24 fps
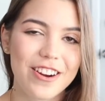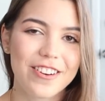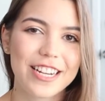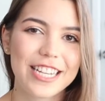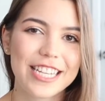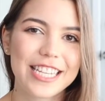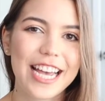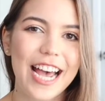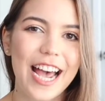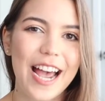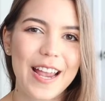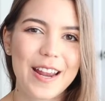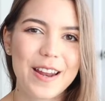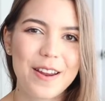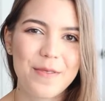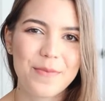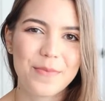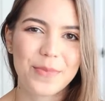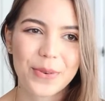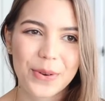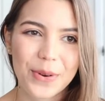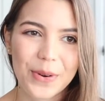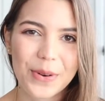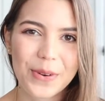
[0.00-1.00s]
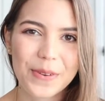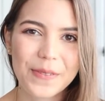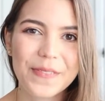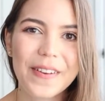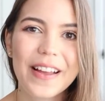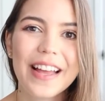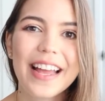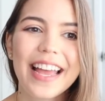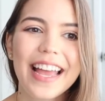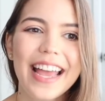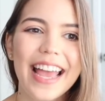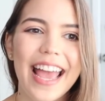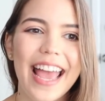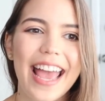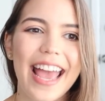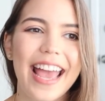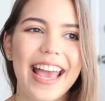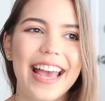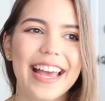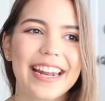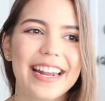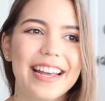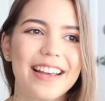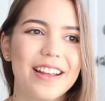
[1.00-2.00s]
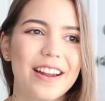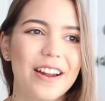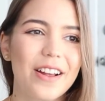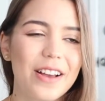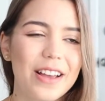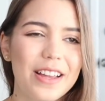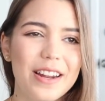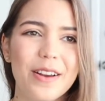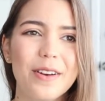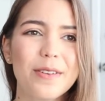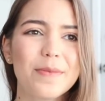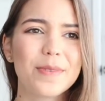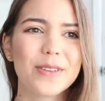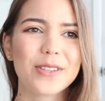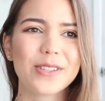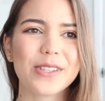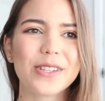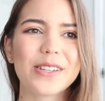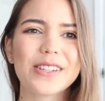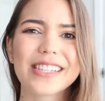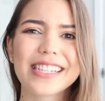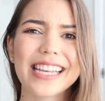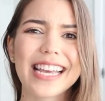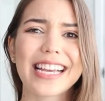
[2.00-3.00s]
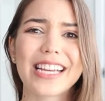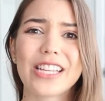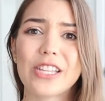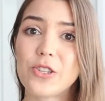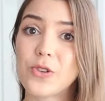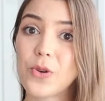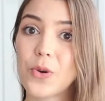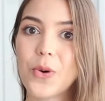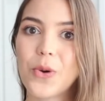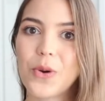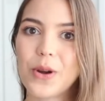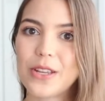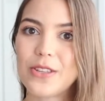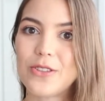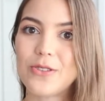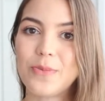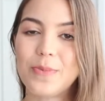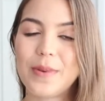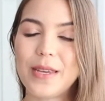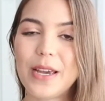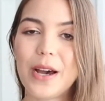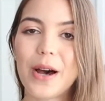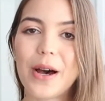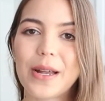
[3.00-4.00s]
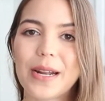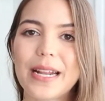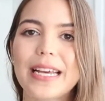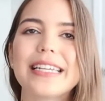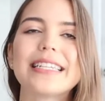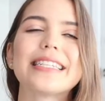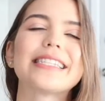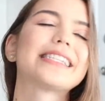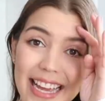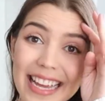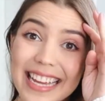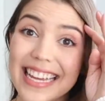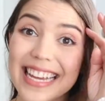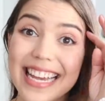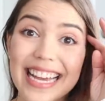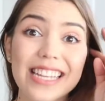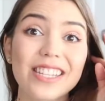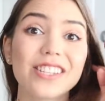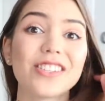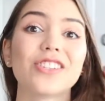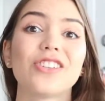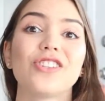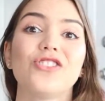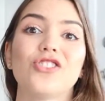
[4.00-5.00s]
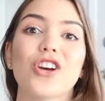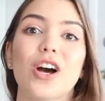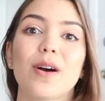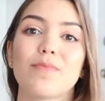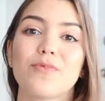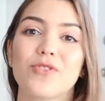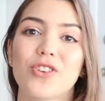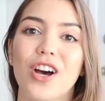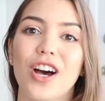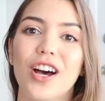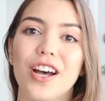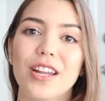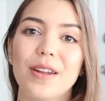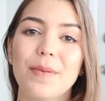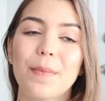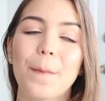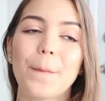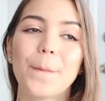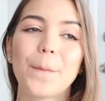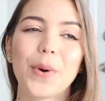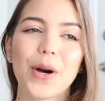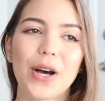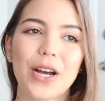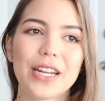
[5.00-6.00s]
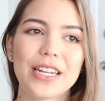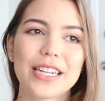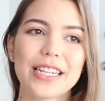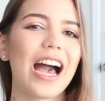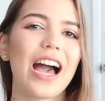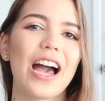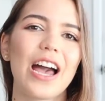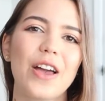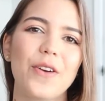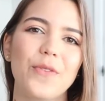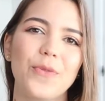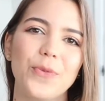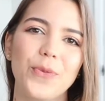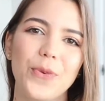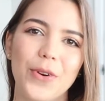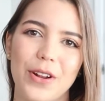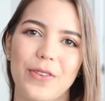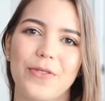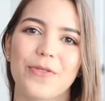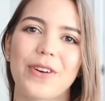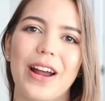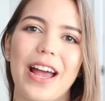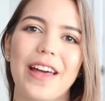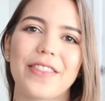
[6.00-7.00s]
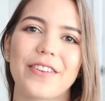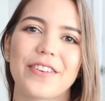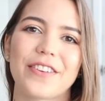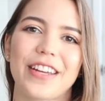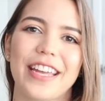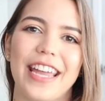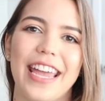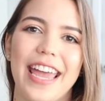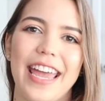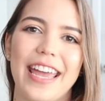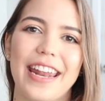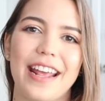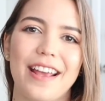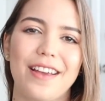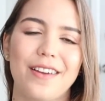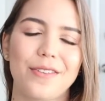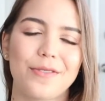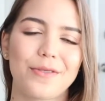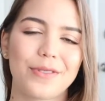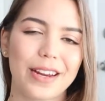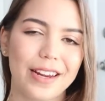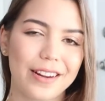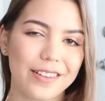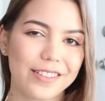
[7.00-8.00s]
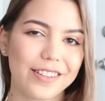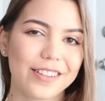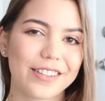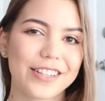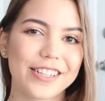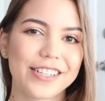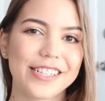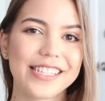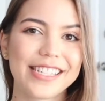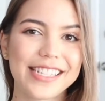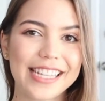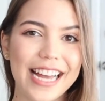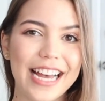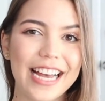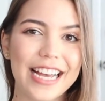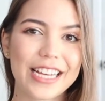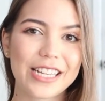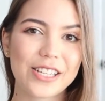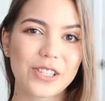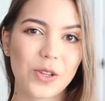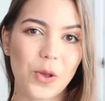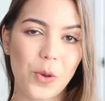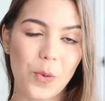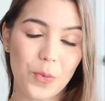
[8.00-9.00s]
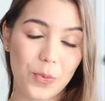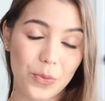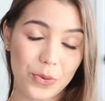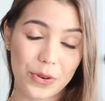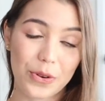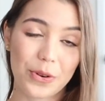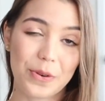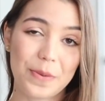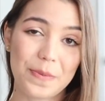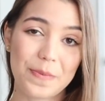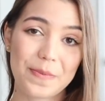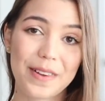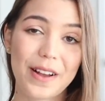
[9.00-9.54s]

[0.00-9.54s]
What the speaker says: tiny broom, and it almost looks like a toy, to be honest. It gets the job done, but I would have rather get a regular size broom.